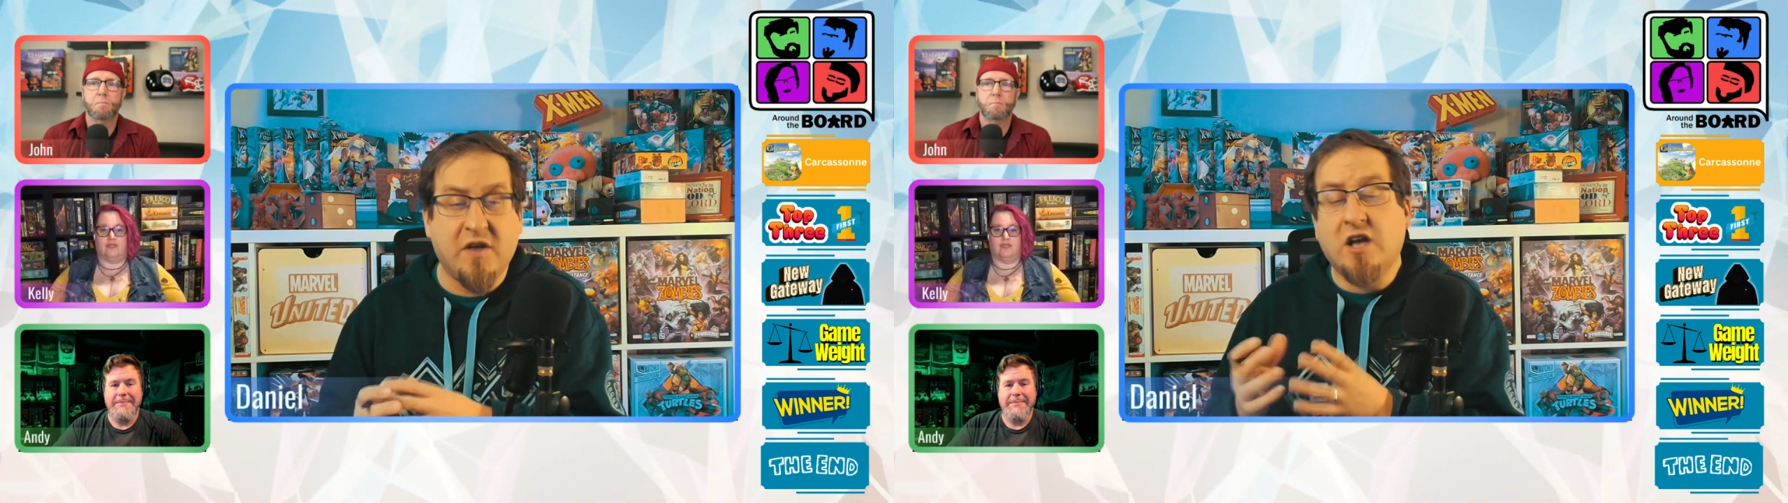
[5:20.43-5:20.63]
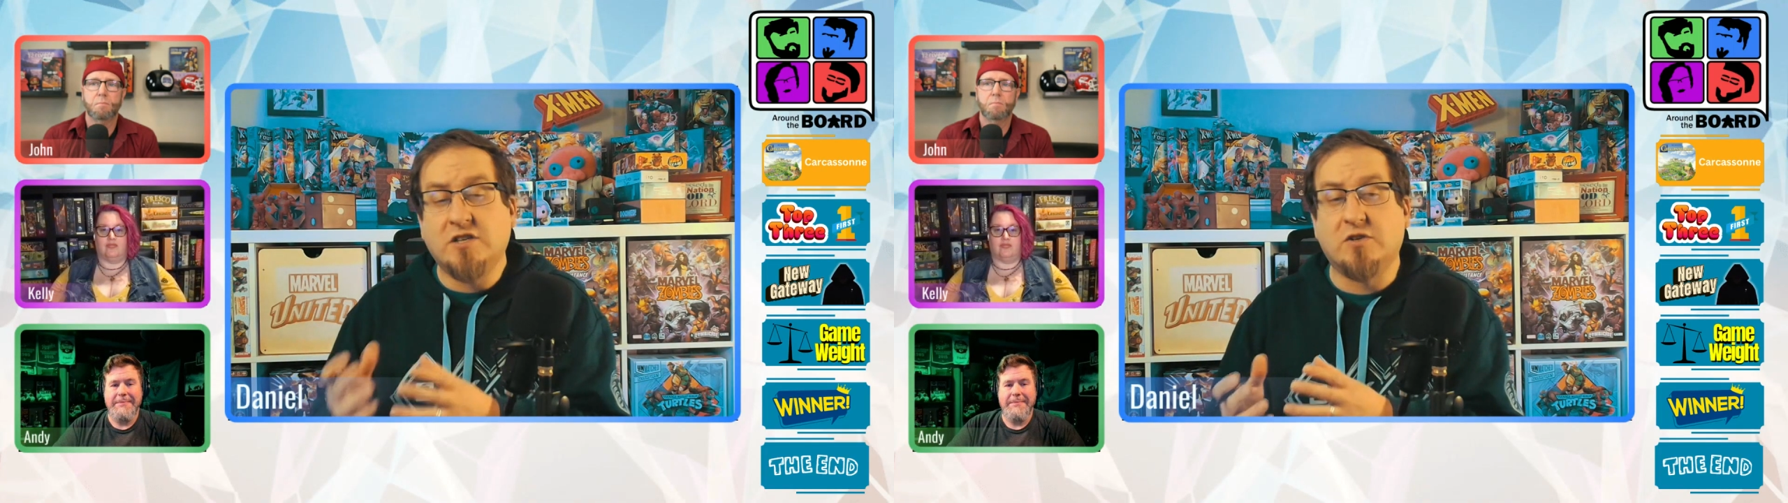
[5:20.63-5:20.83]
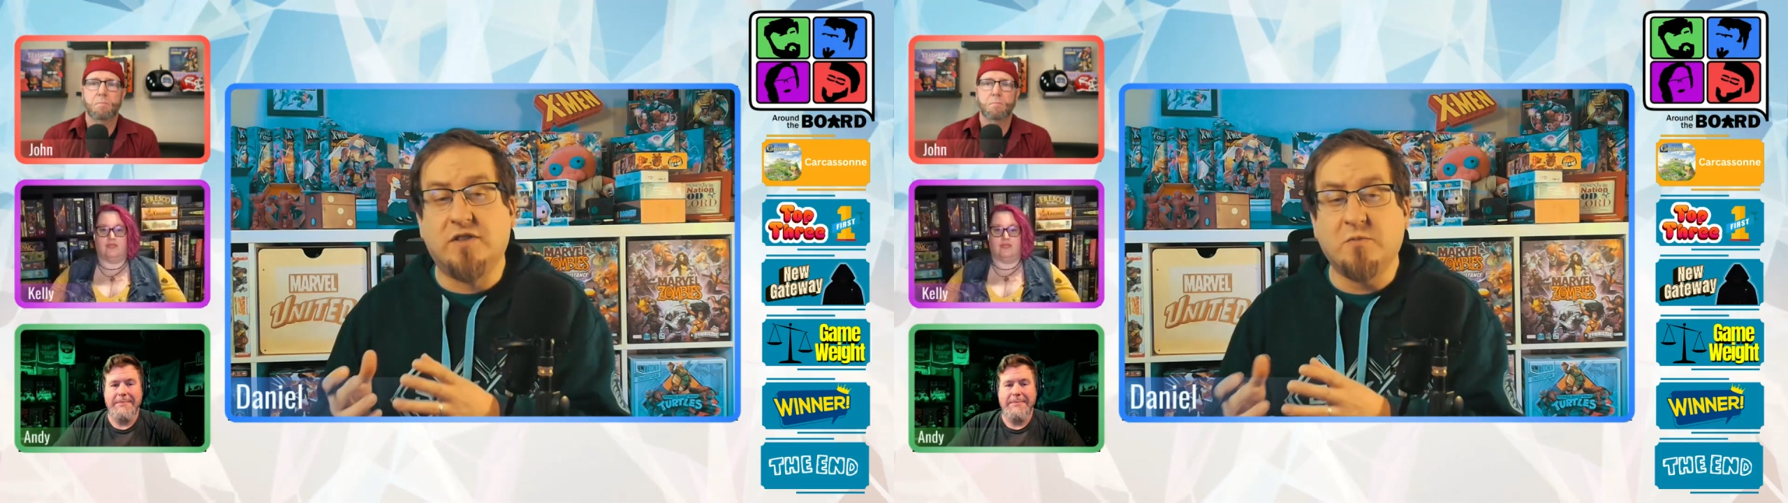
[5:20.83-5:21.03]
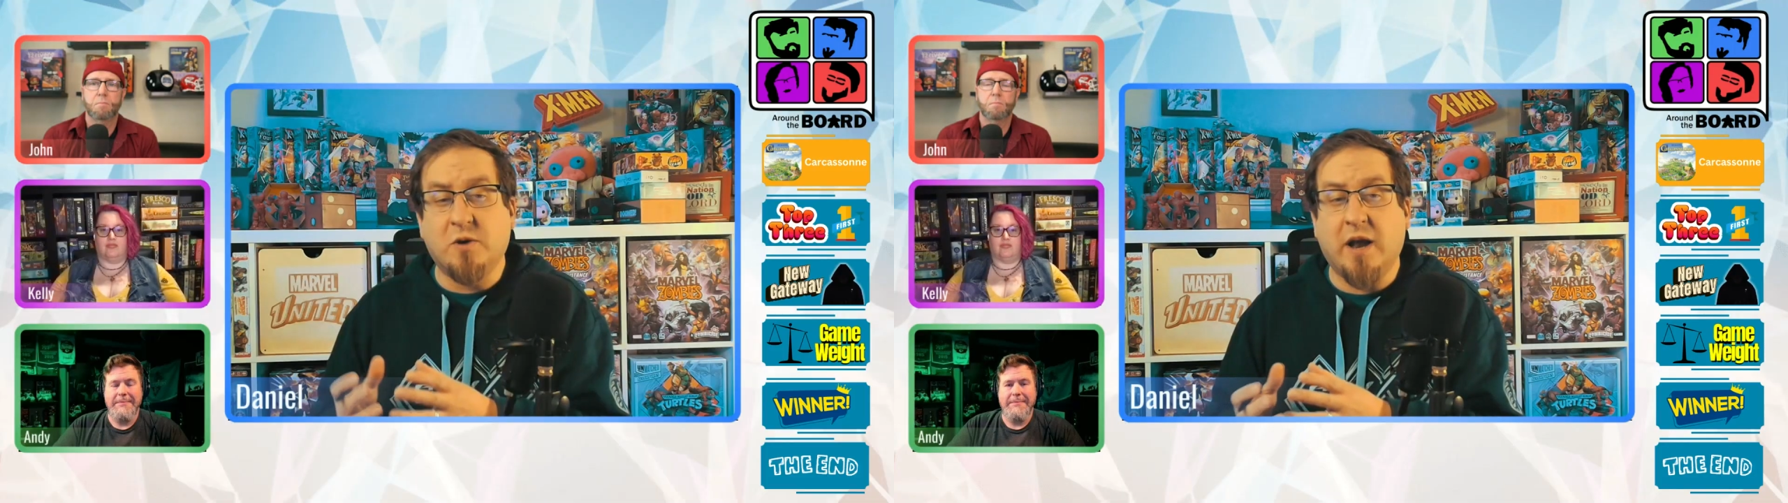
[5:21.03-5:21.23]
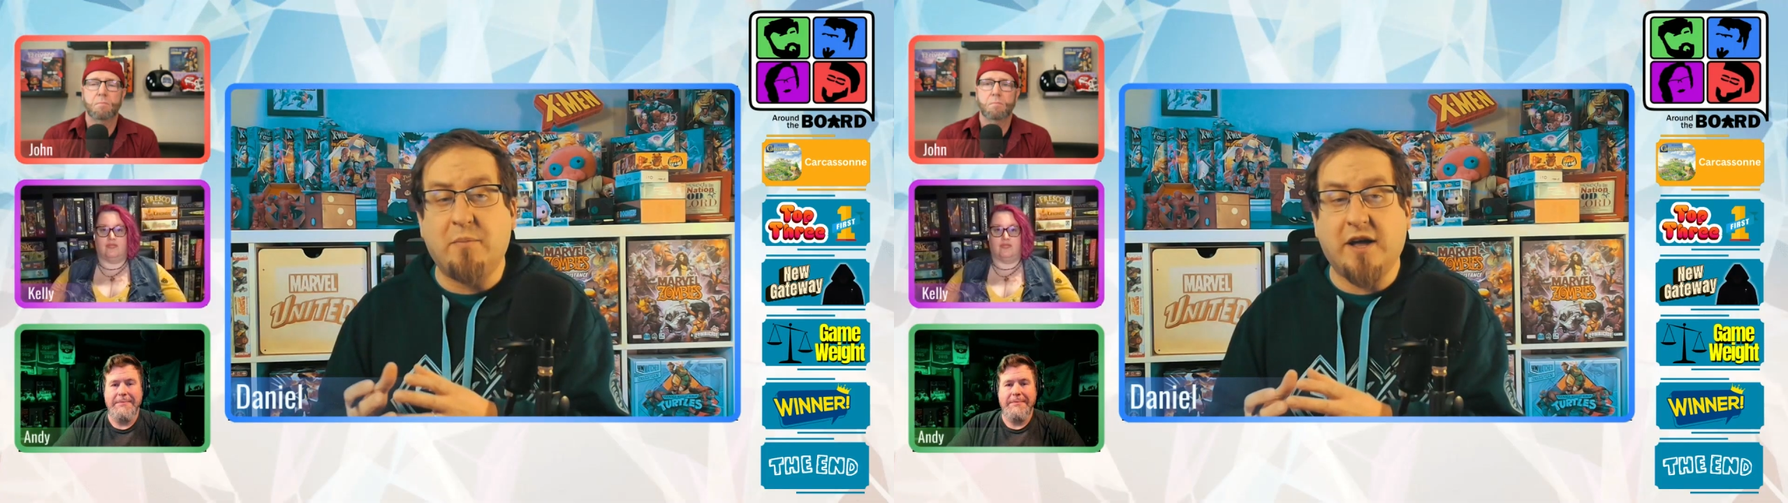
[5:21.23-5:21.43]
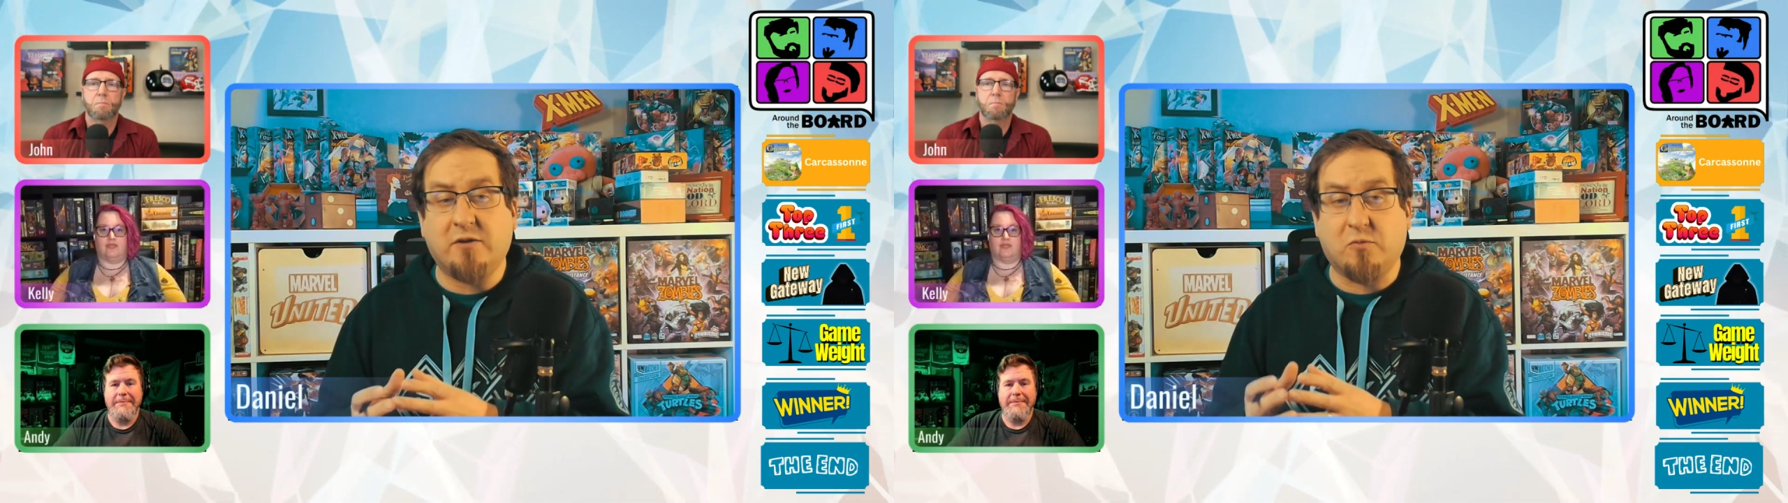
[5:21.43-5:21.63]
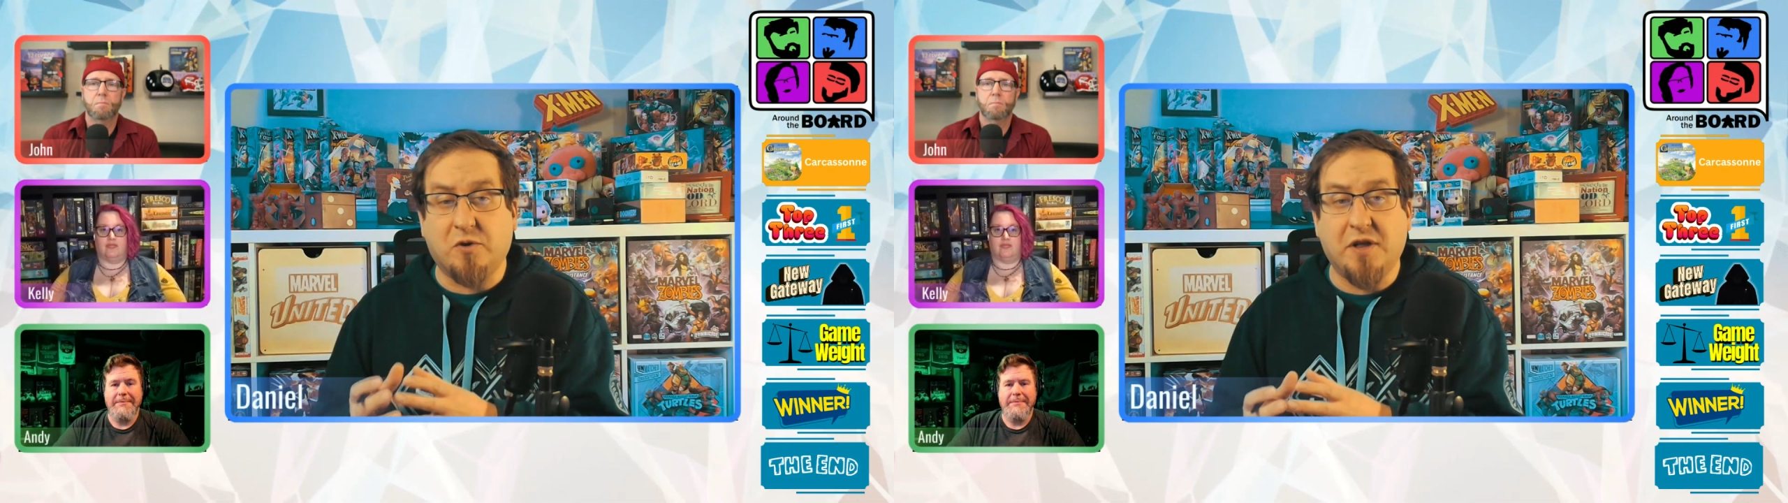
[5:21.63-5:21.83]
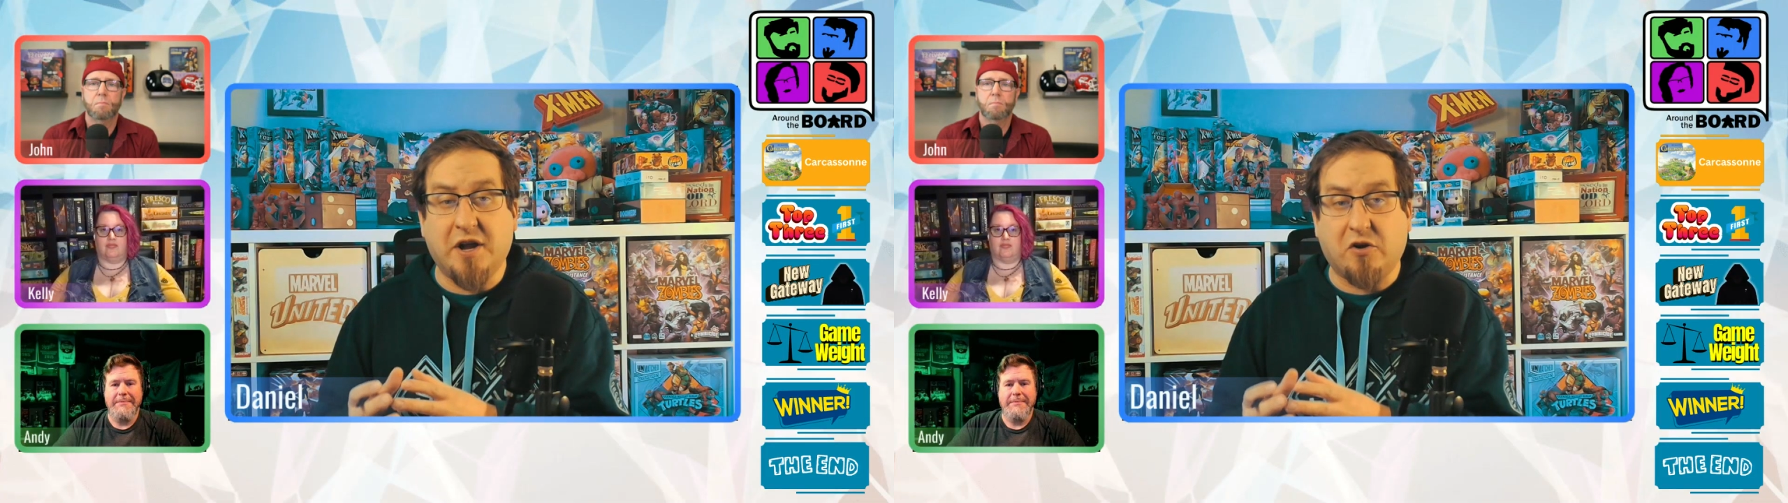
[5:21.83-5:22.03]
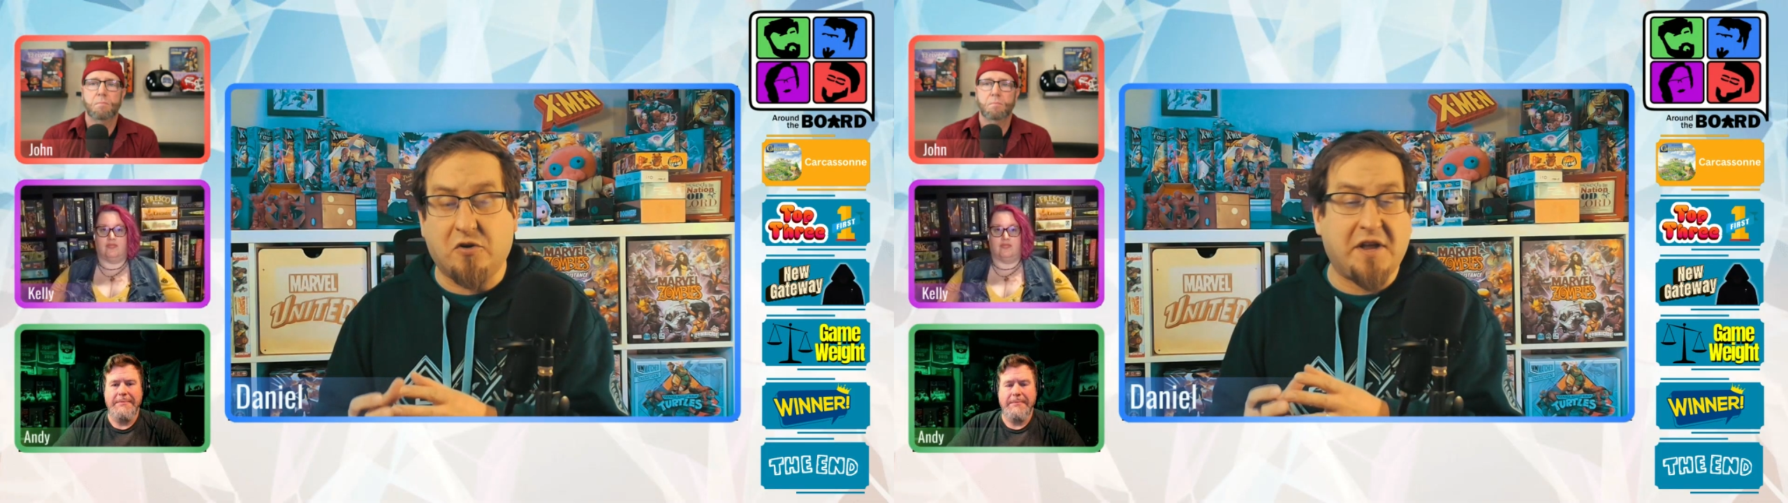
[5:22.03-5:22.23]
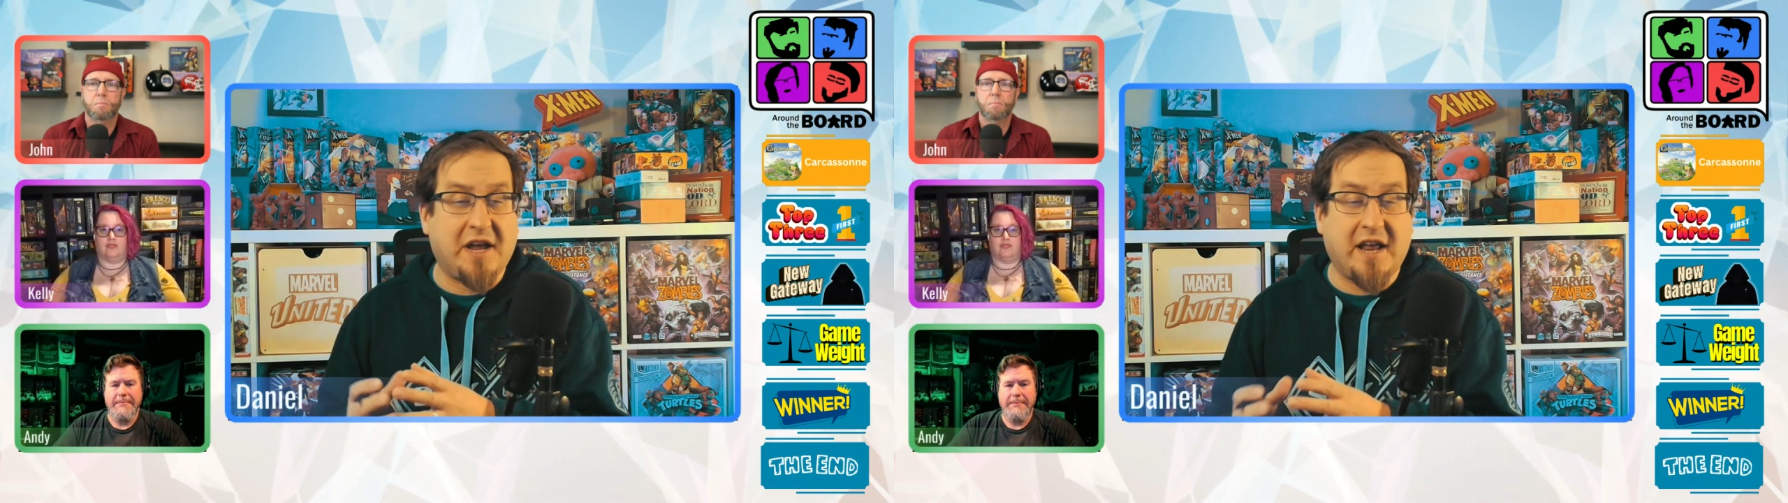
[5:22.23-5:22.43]
So this one I played really
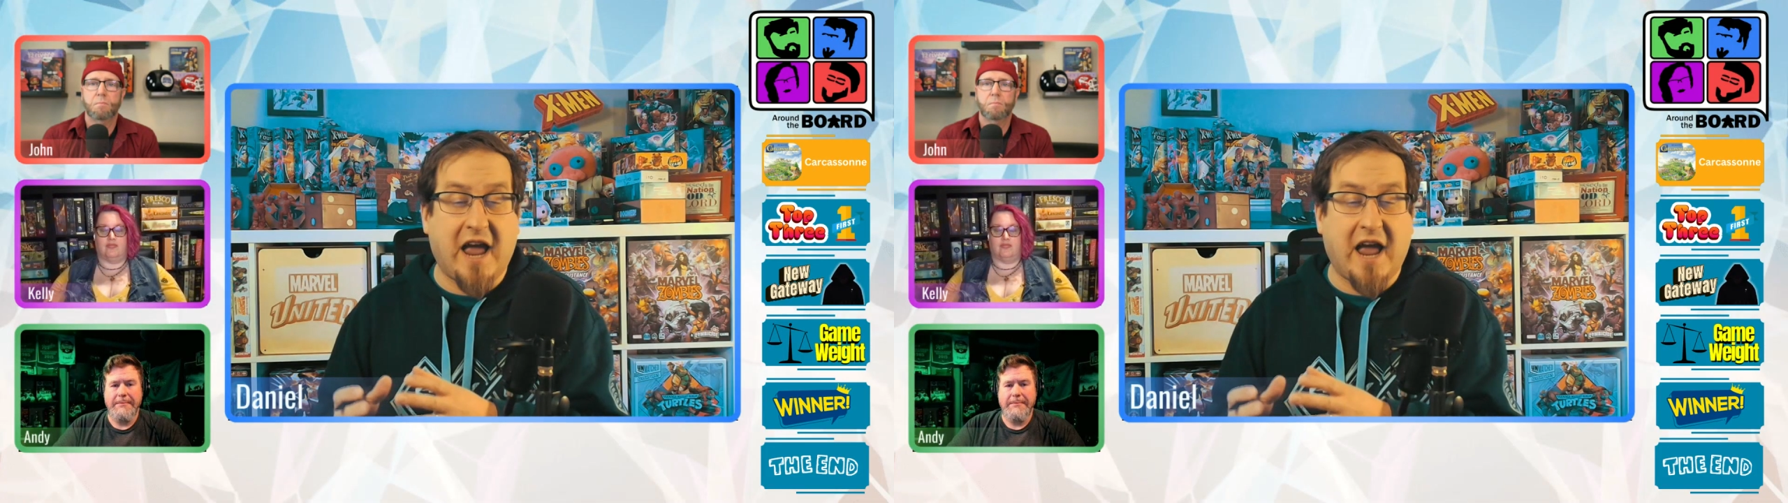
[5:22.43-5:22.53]
early,